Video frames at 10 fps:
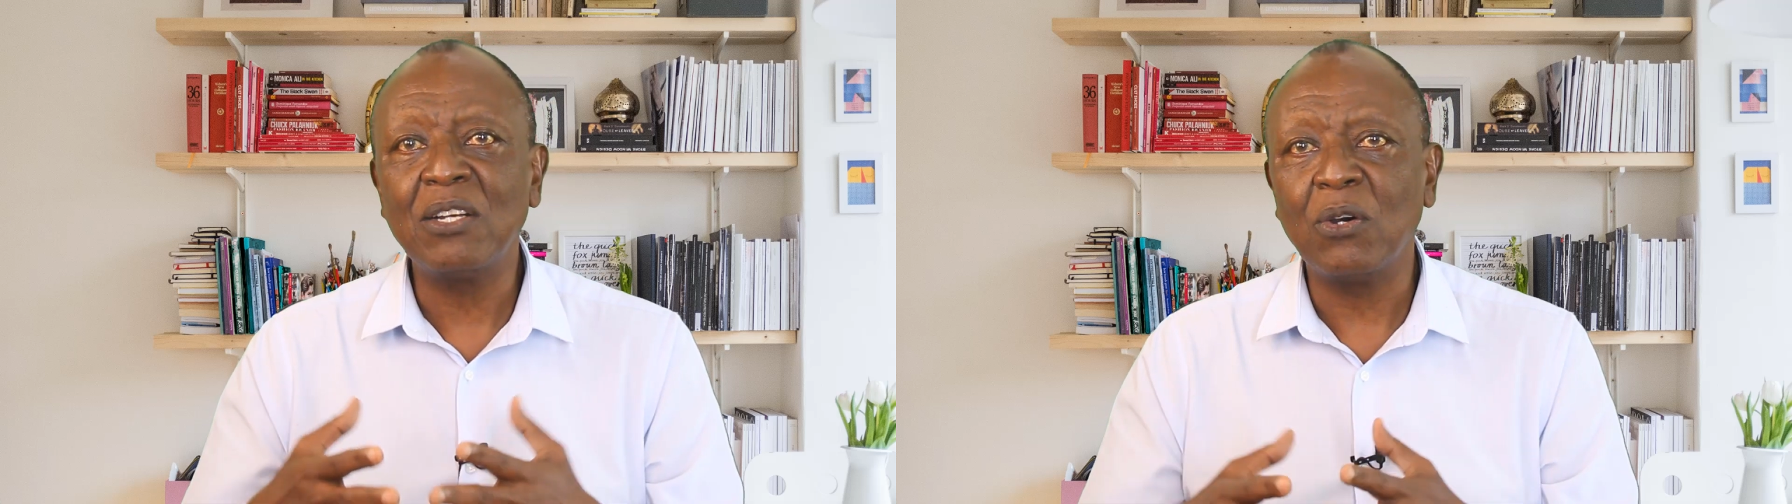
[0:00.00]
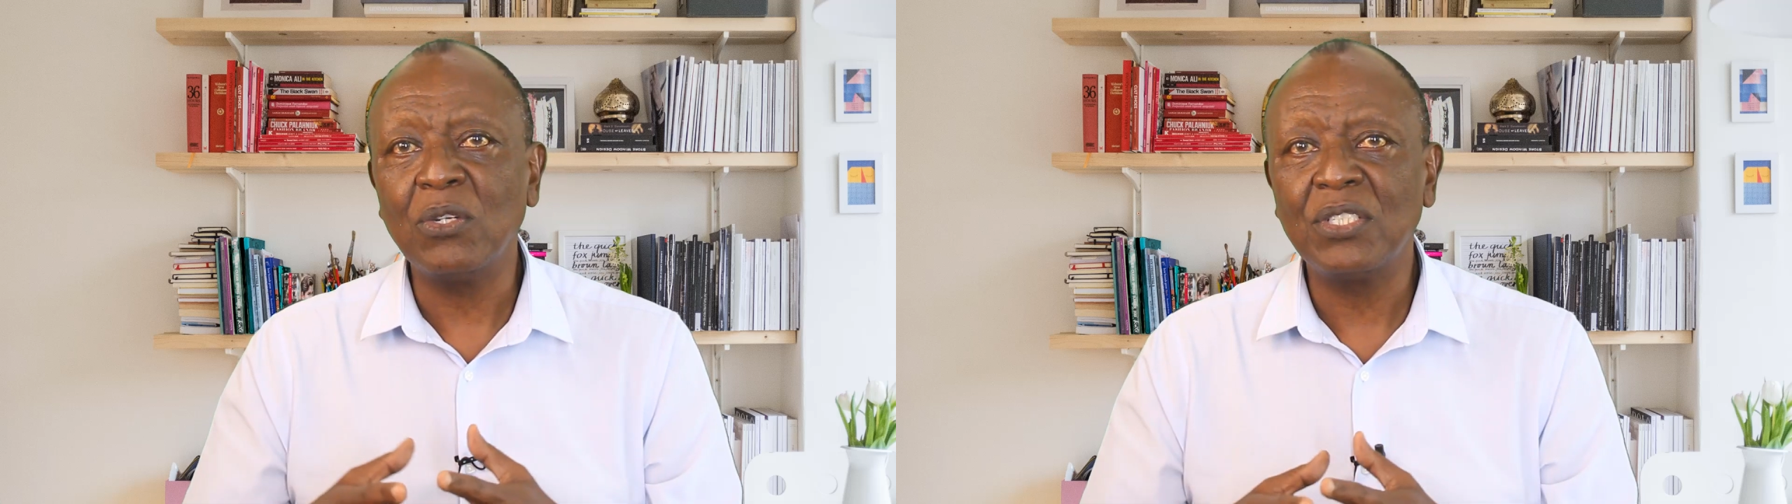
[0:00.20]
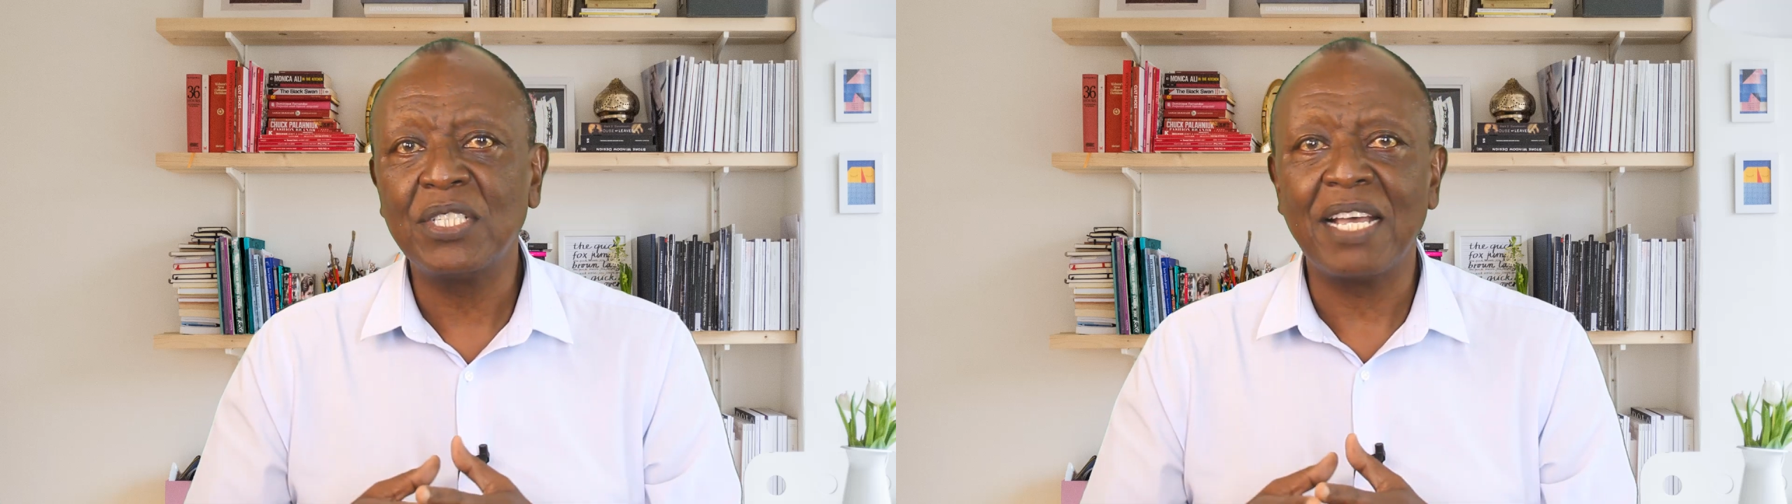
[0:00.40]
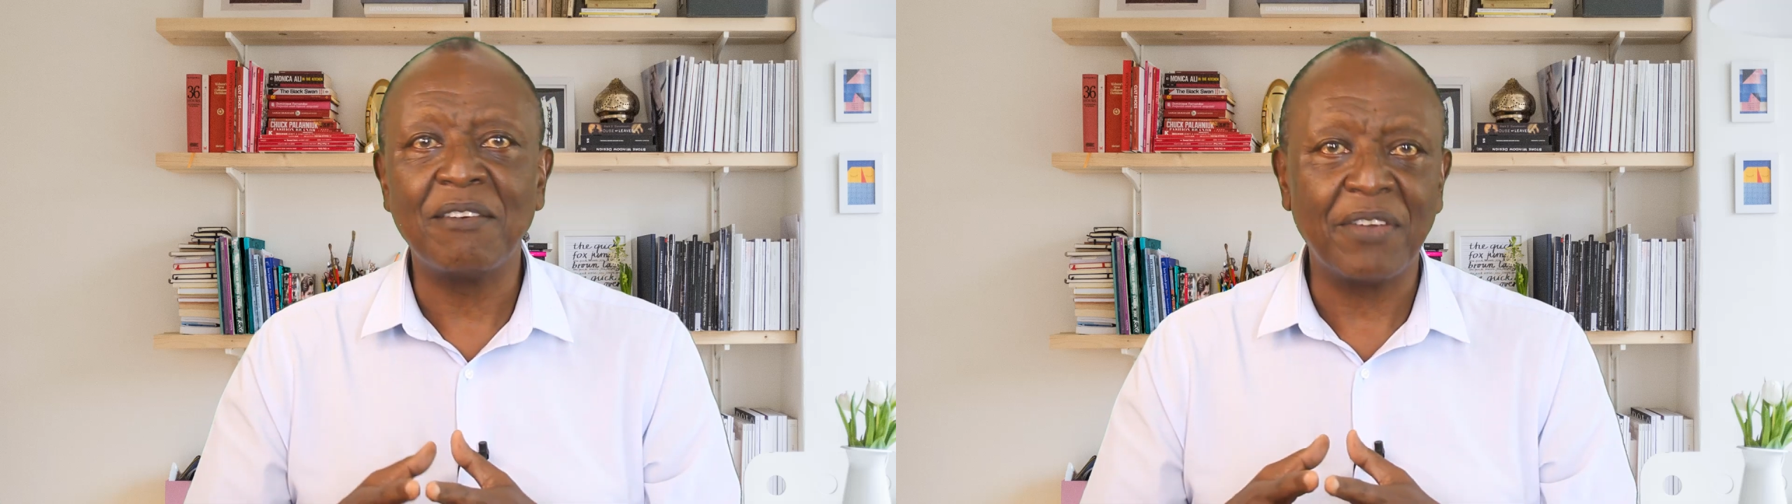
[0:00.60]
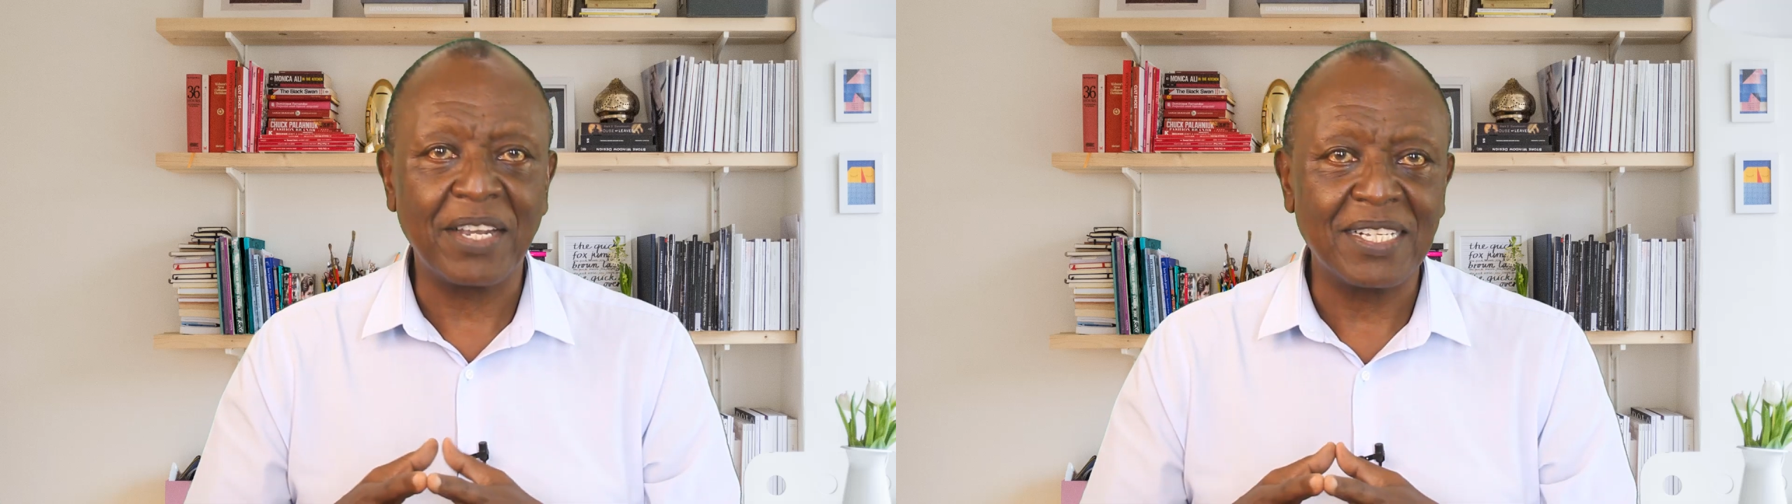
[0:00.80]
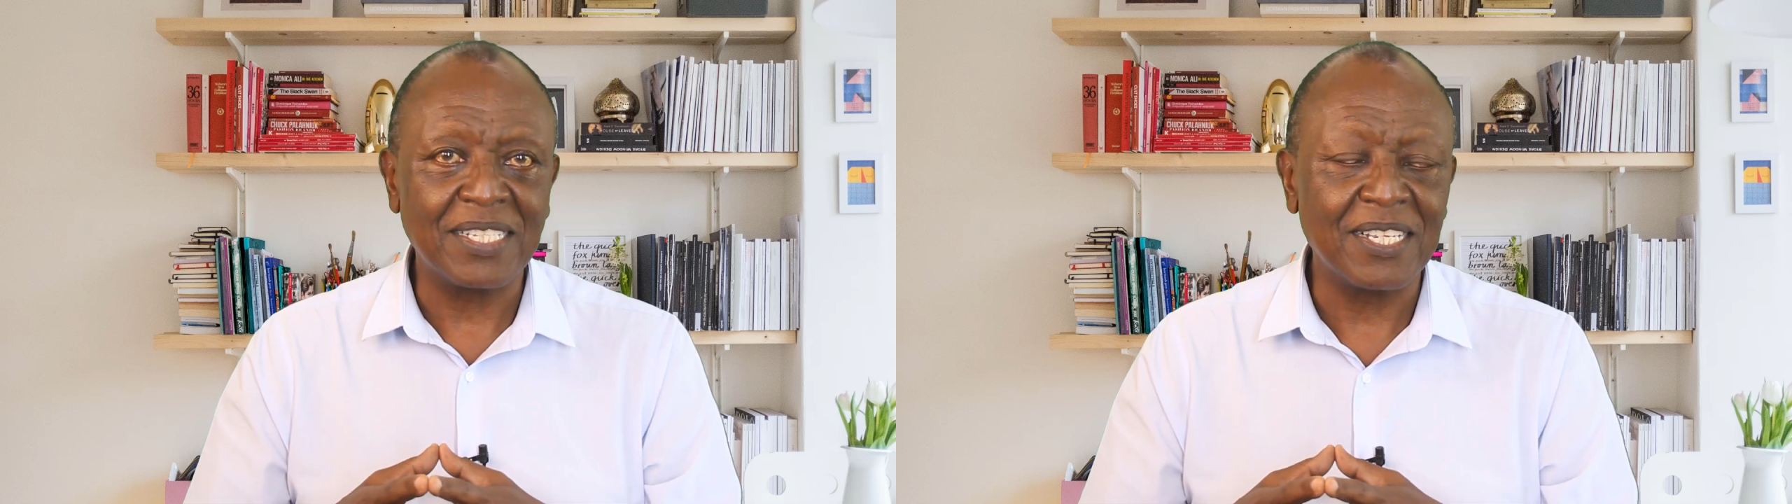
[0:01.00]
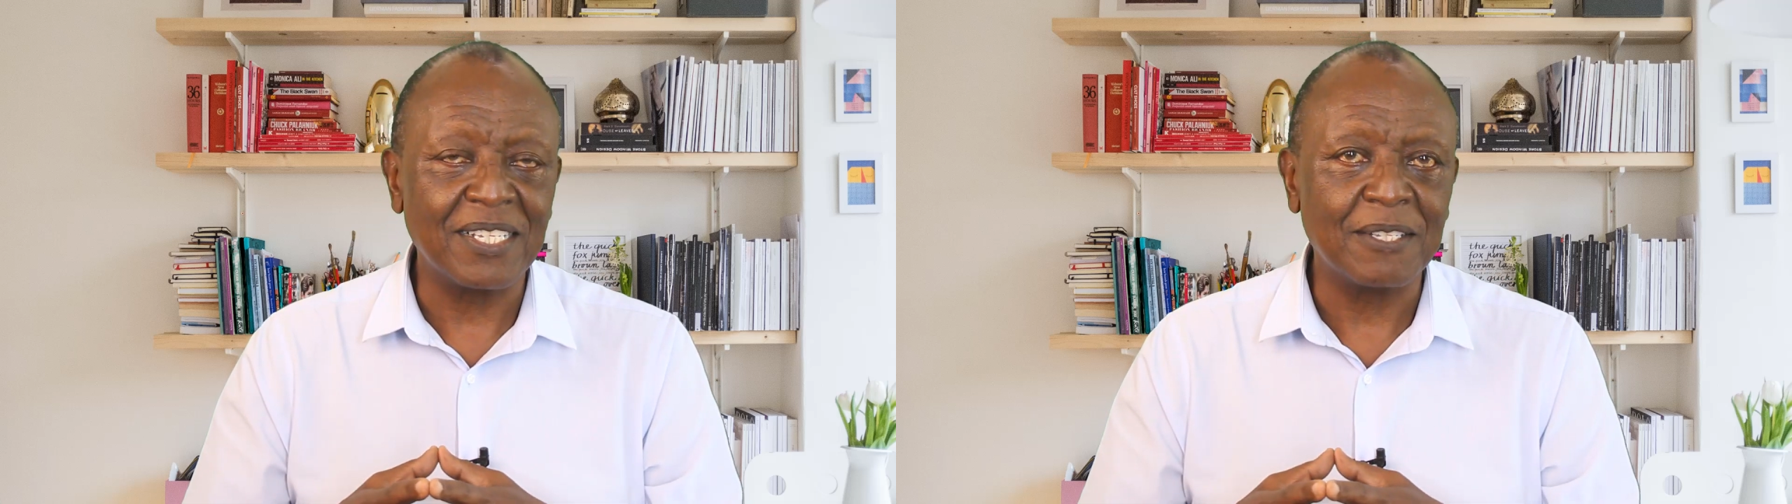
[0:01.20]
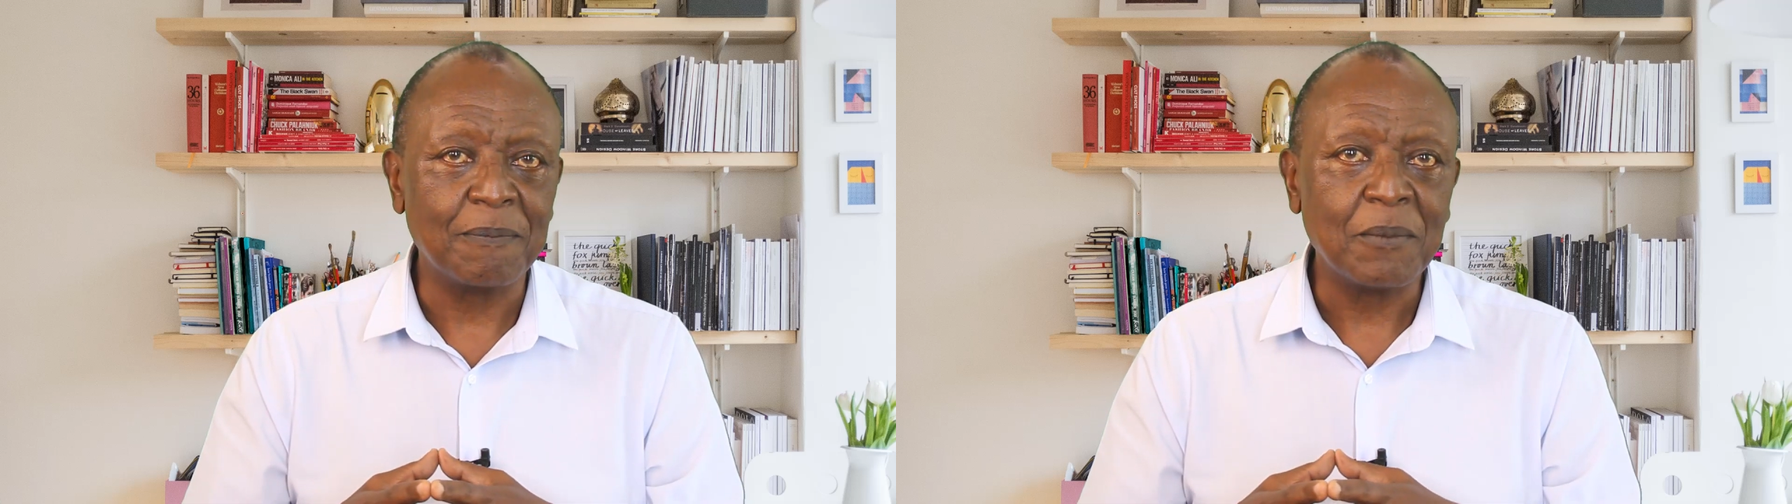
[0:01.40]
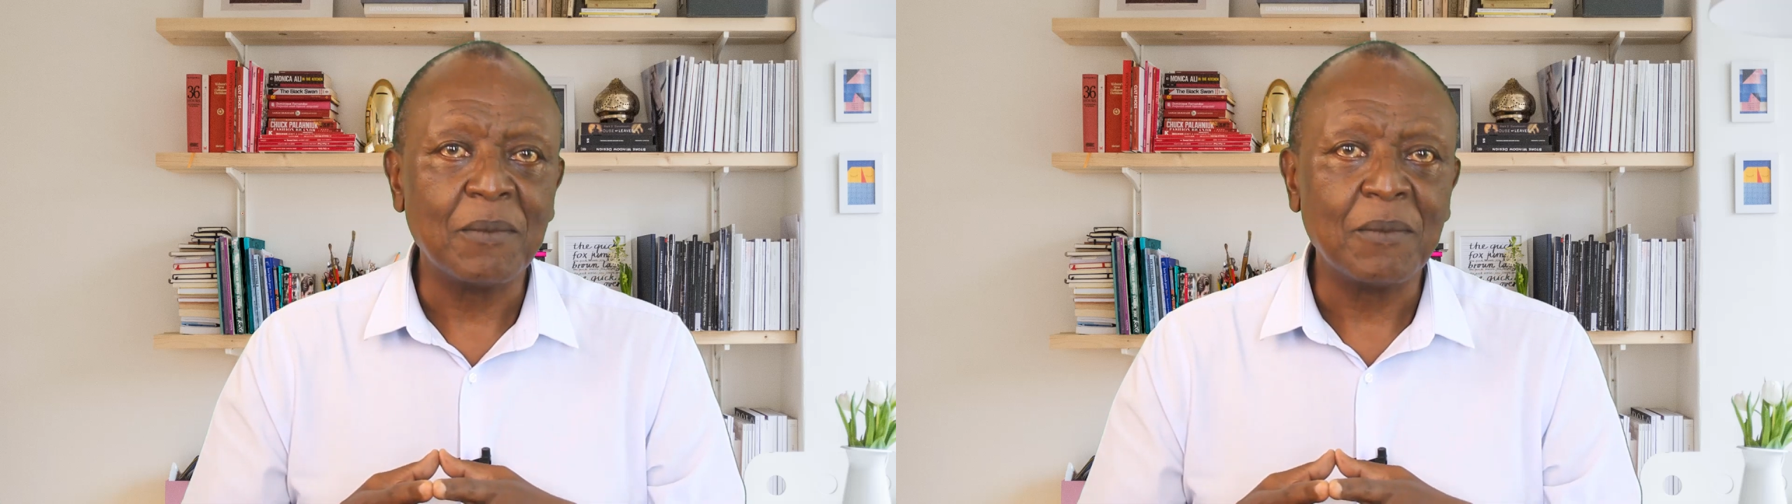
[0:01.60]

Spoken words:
costs and vacancies.